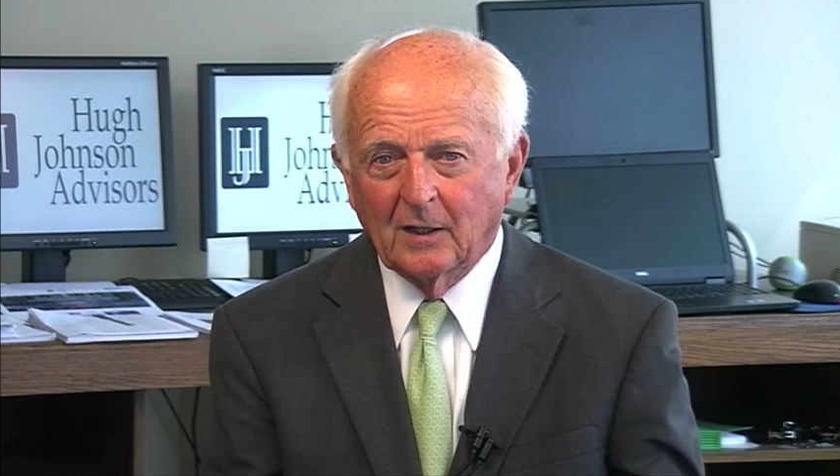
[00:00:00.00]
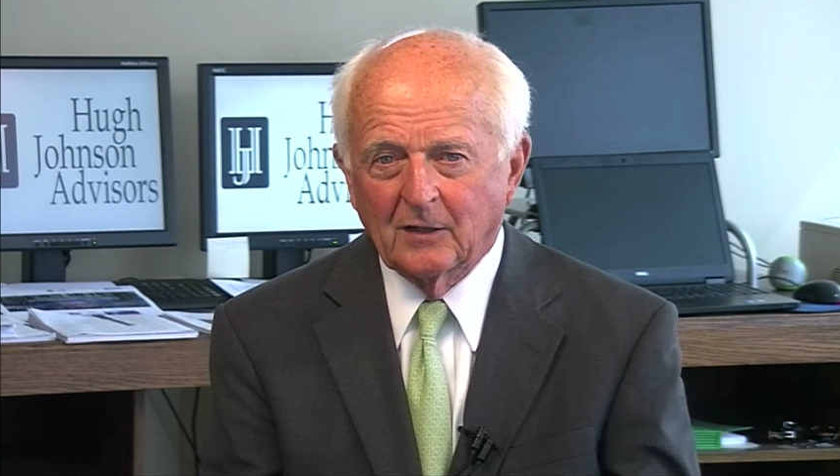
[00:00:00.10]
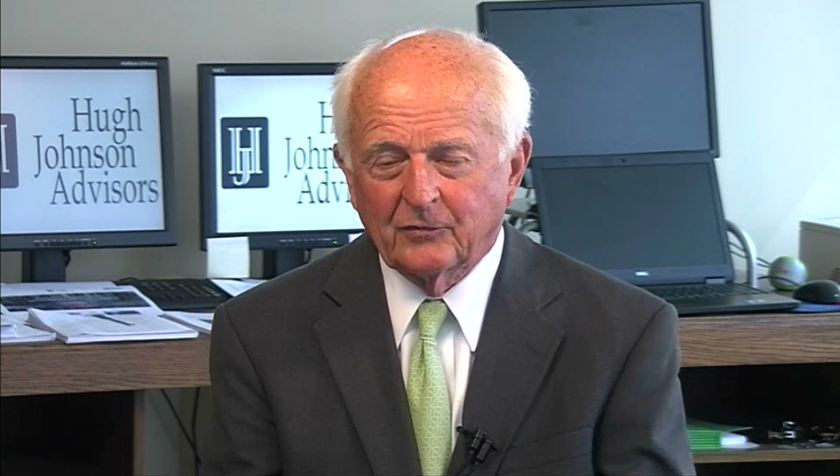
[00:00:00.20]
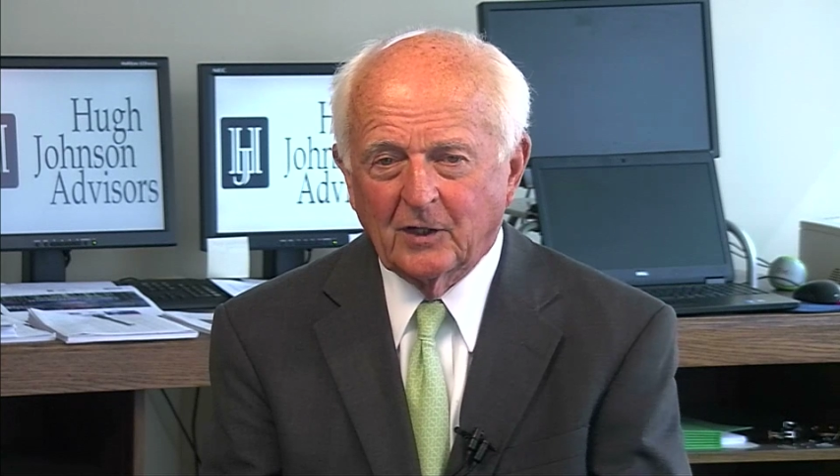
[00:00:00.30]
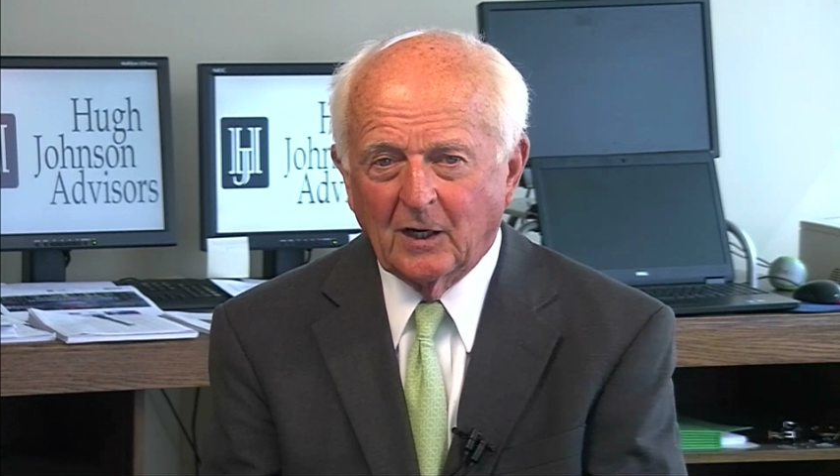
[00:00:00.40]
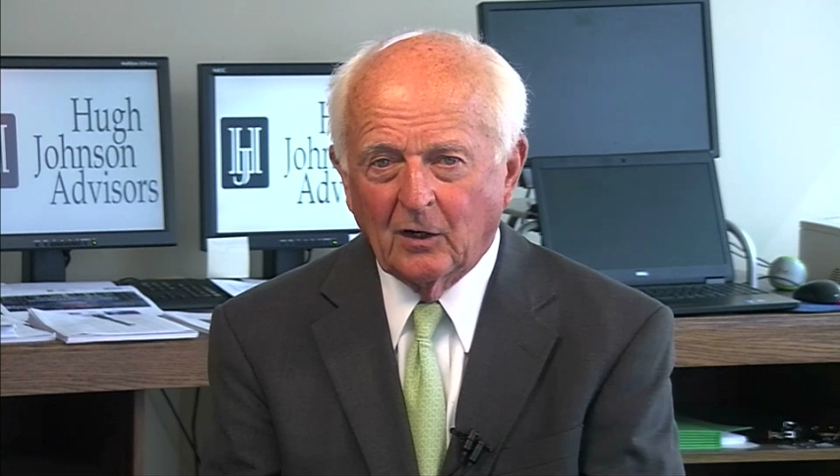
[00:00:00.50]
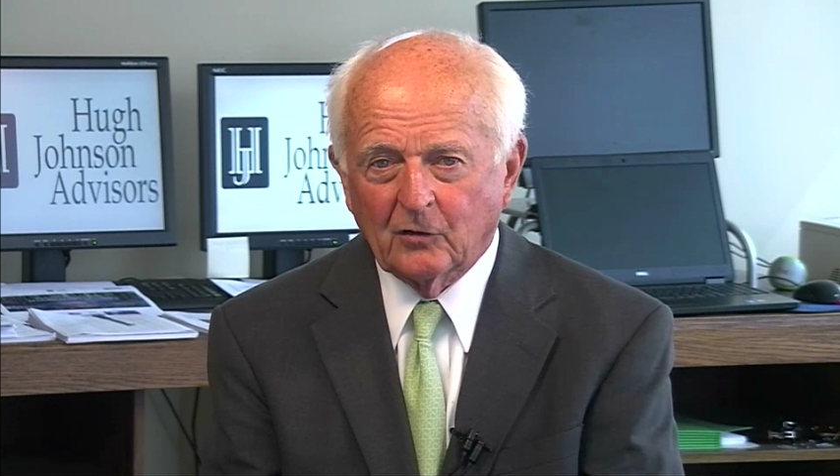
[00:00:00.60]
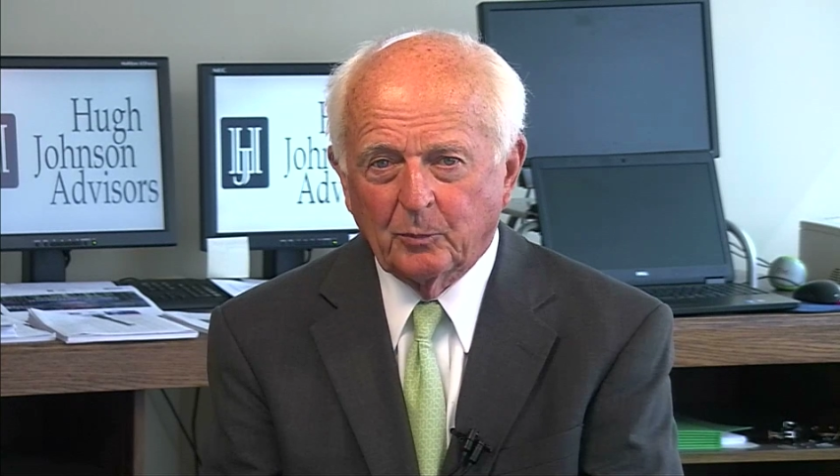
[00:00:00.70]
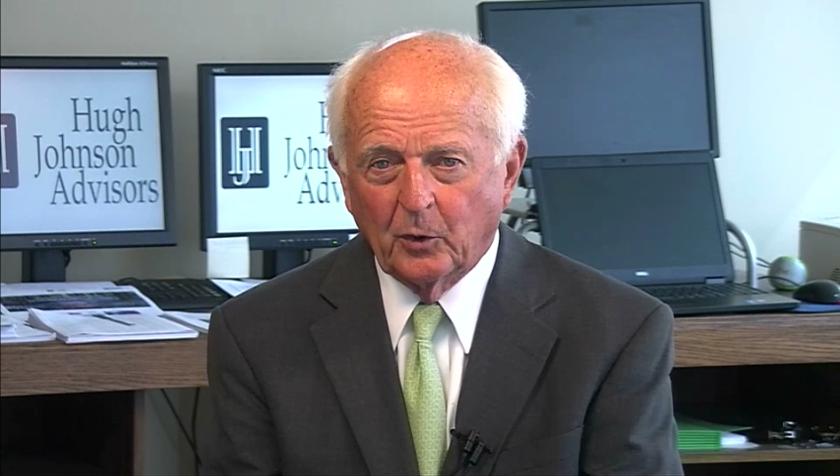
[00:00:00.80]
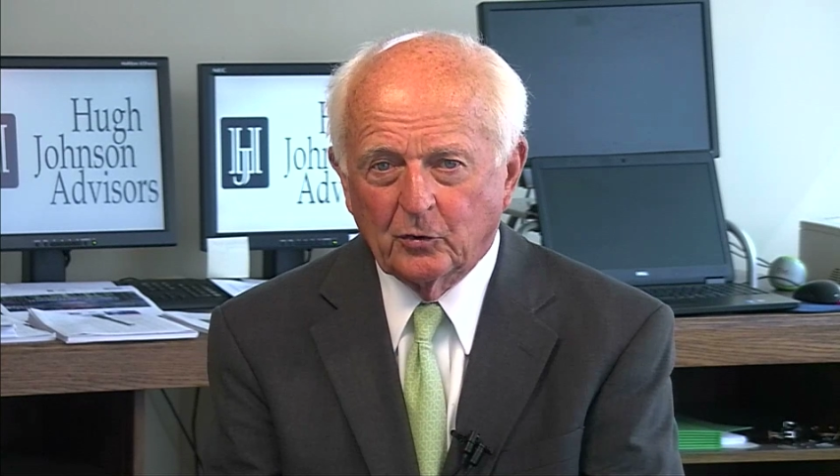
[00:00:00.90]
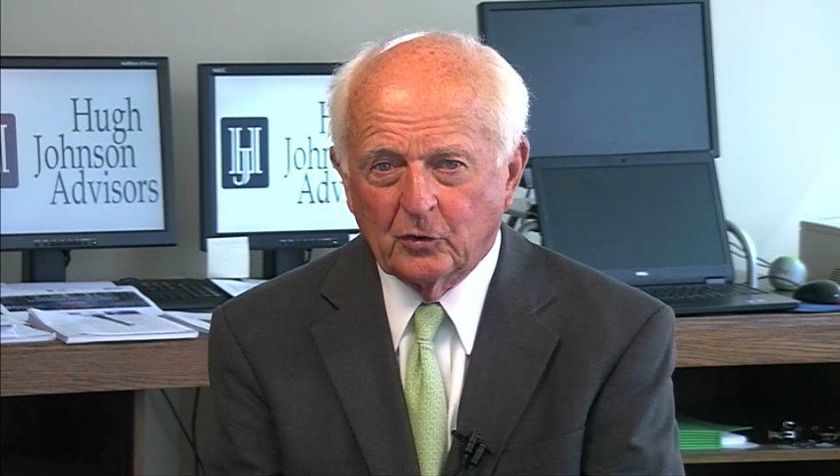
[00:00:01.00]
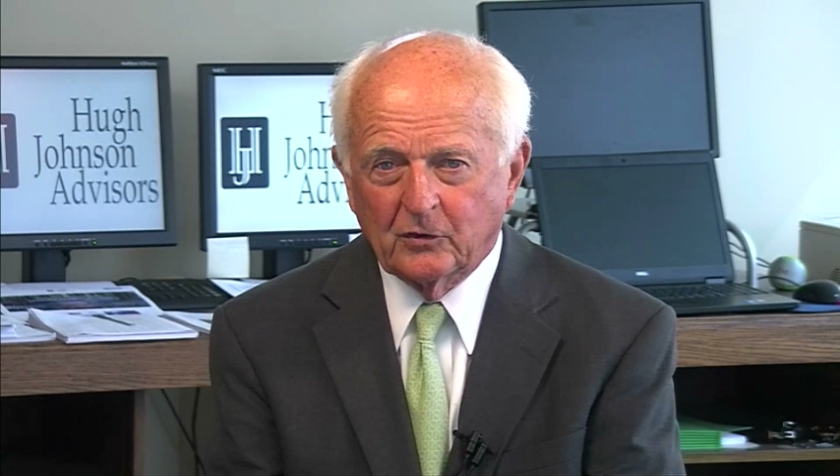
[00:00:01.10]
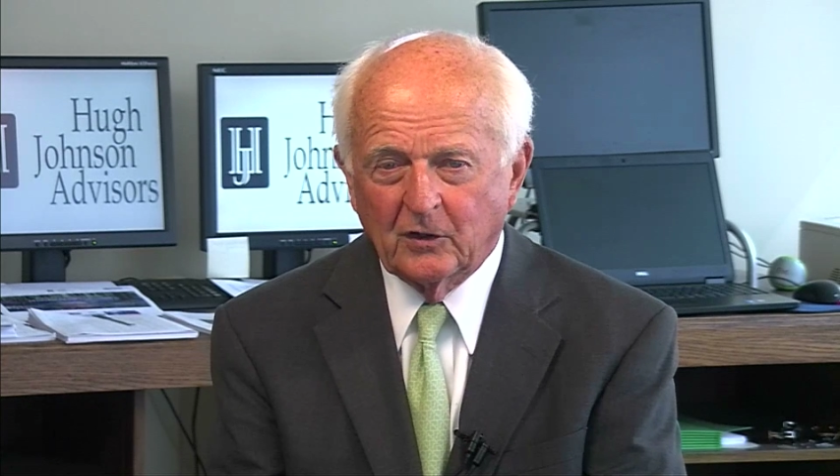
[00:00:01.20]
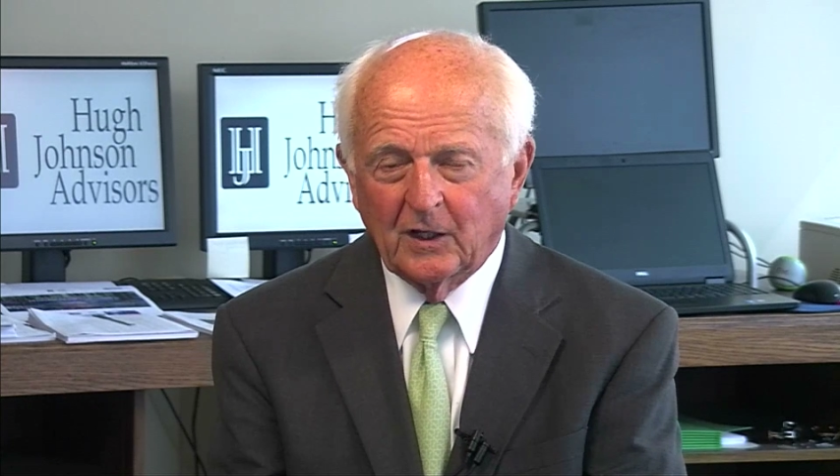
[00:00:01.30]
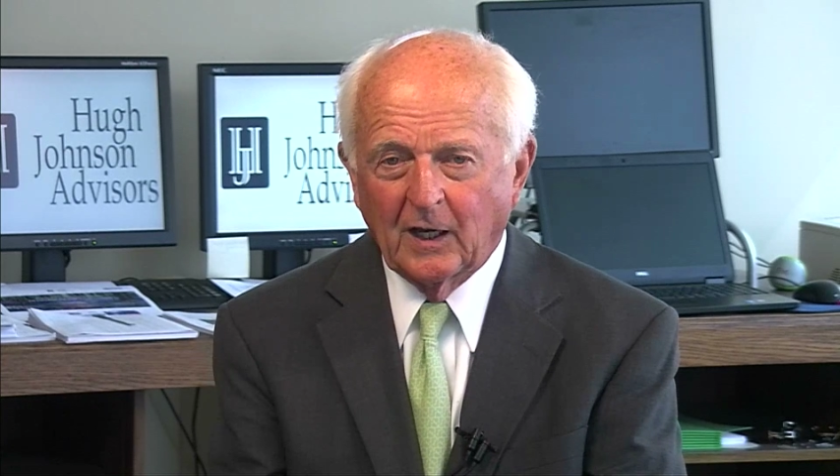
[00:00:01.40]
lifting our exposure
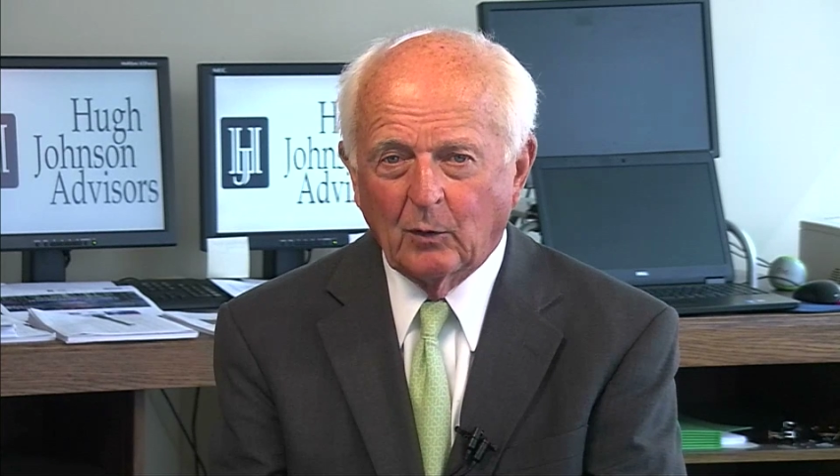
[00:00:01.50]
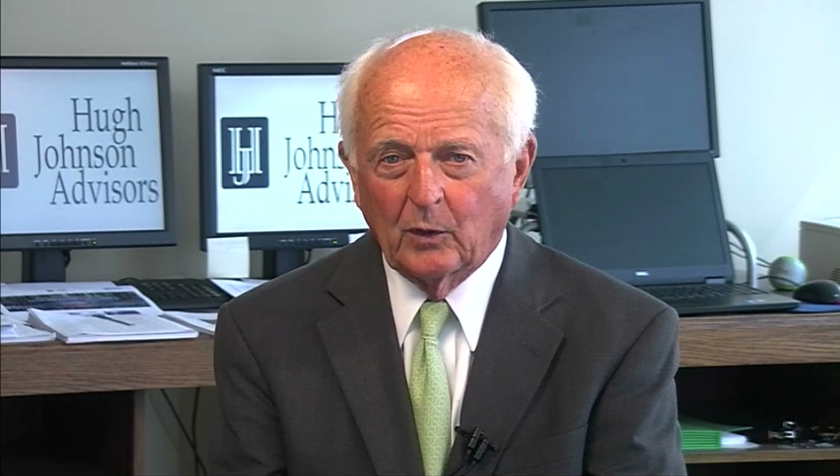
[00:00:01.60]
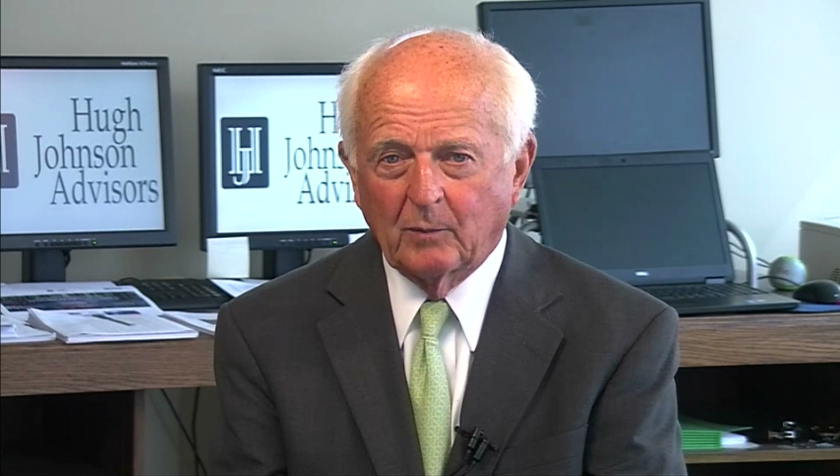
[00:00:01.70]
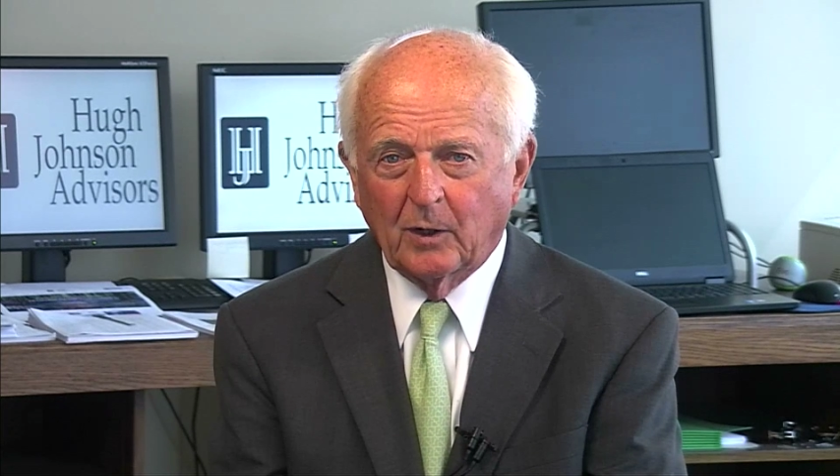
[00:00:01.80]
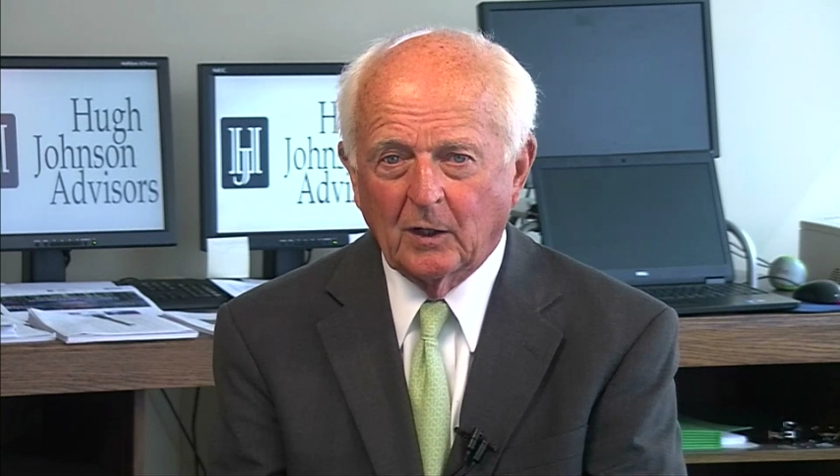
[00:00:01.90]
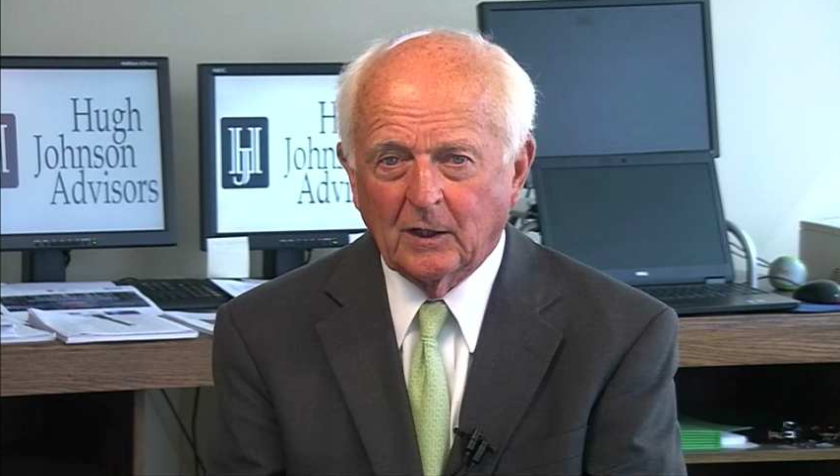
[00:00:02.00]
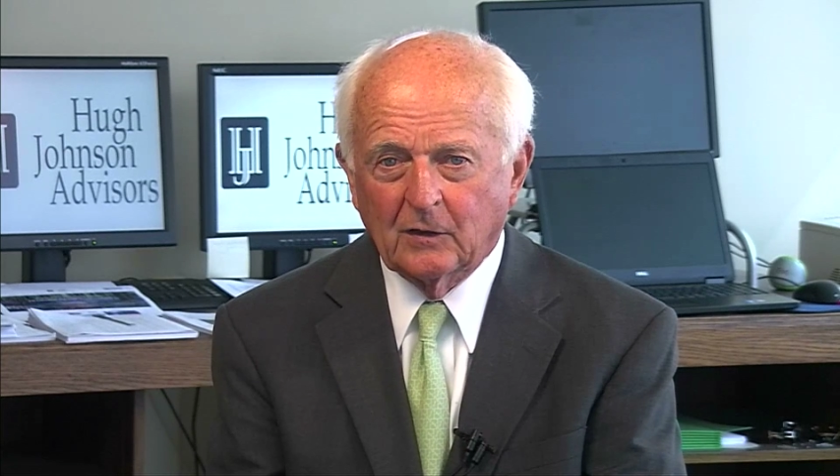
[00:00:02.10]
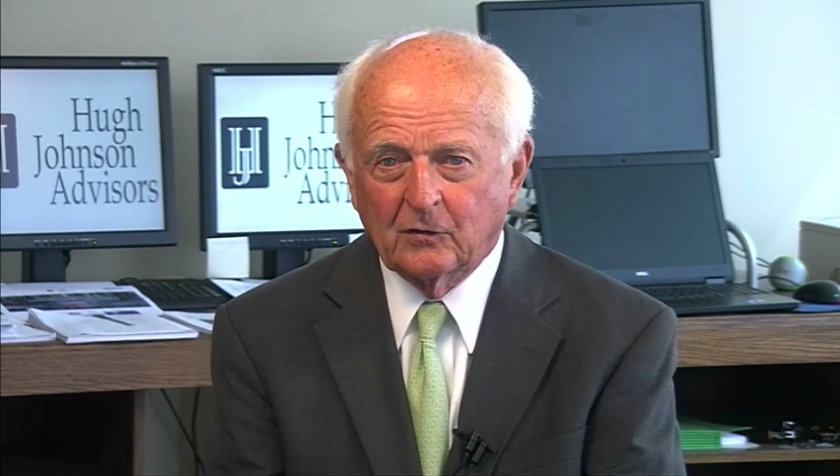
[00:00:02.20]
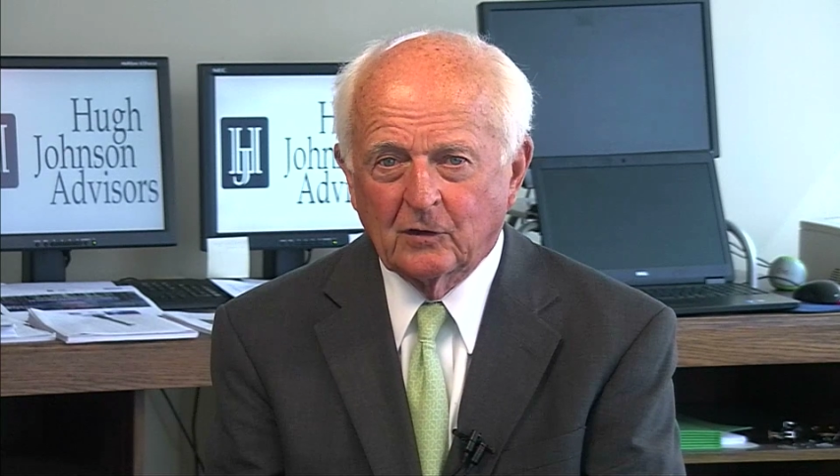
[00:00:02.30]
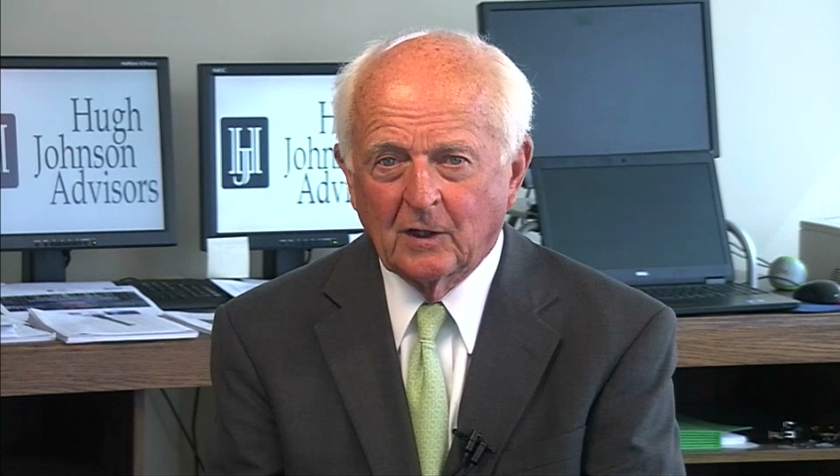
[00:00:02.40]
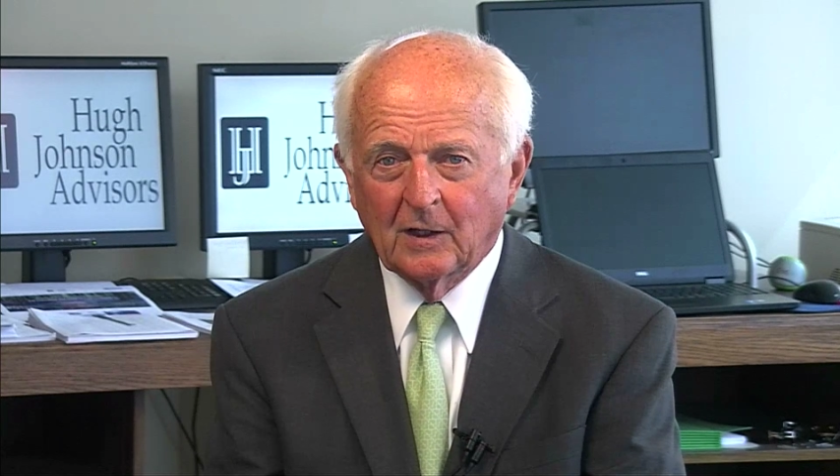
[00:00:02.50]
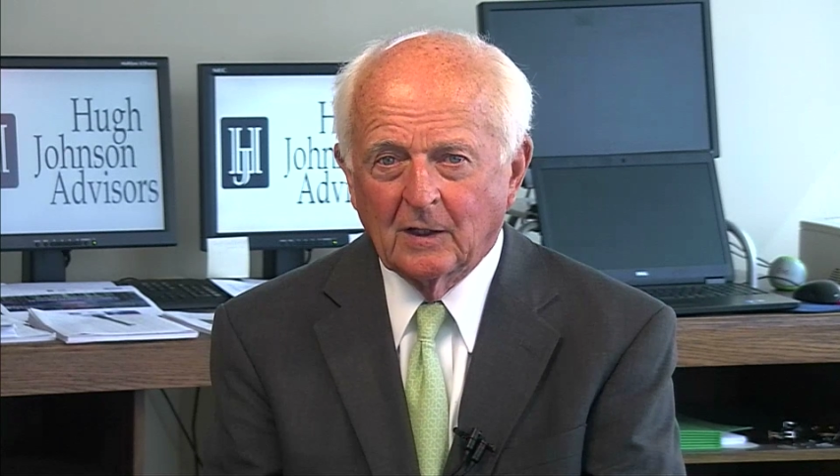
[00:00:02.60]
to the equity markets